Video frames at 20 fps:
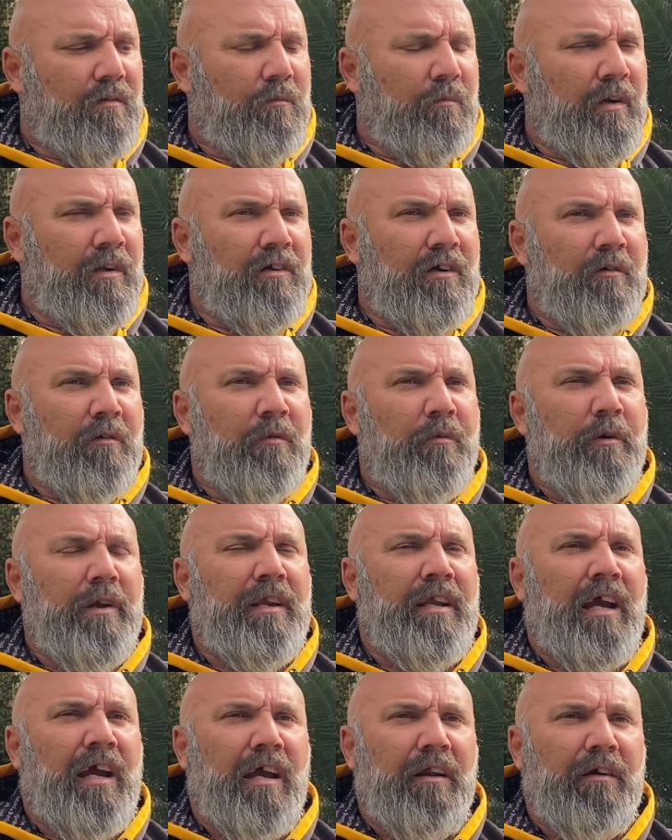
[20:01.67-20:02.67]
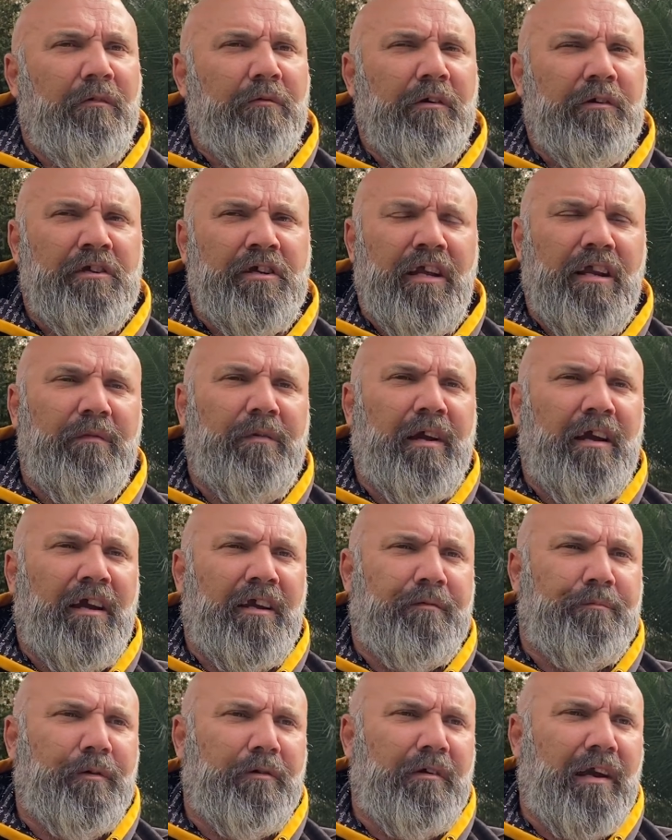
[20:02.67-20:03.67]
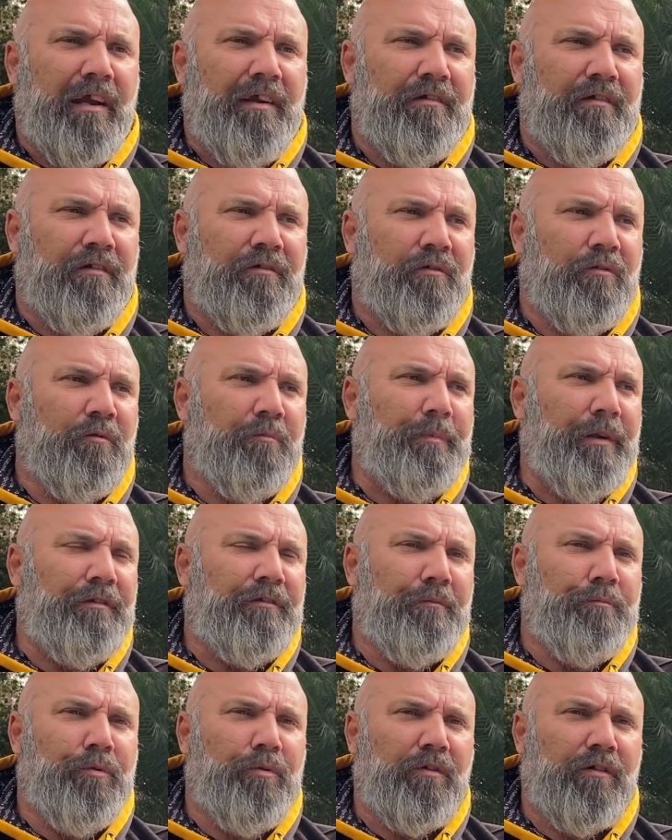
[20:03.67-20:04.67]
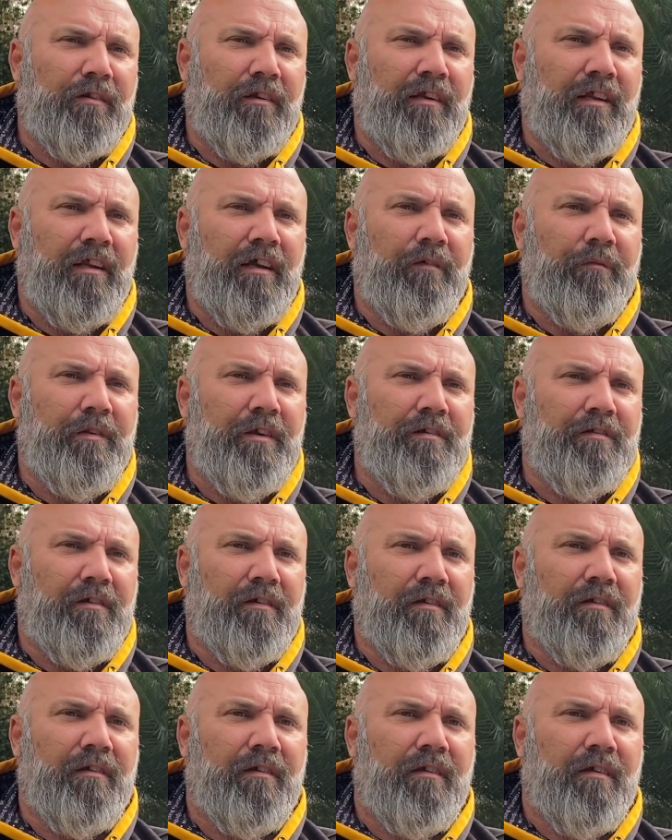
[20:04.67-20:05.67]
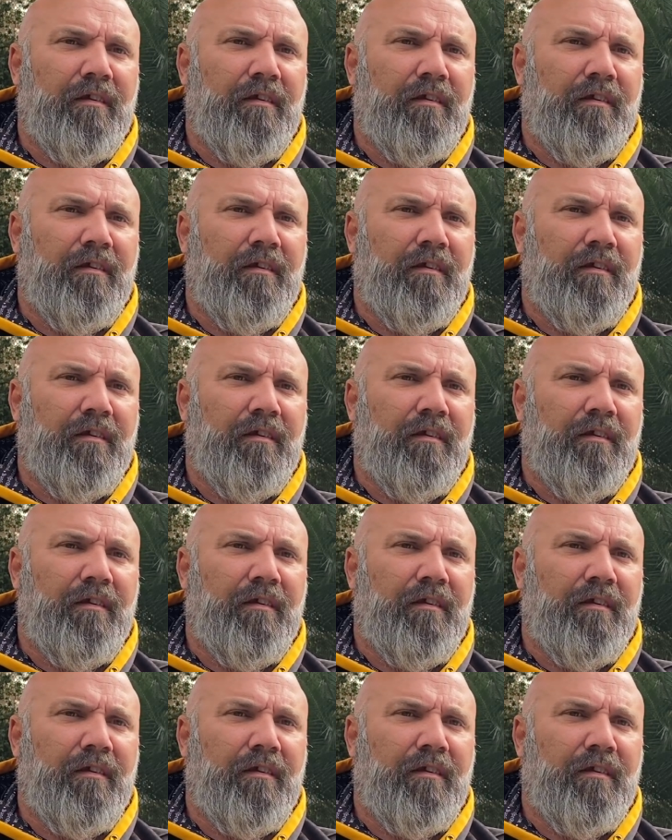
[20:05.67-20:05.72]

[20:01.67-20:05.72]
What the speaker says: if we can't achieve our aspirations or be supported in our vision,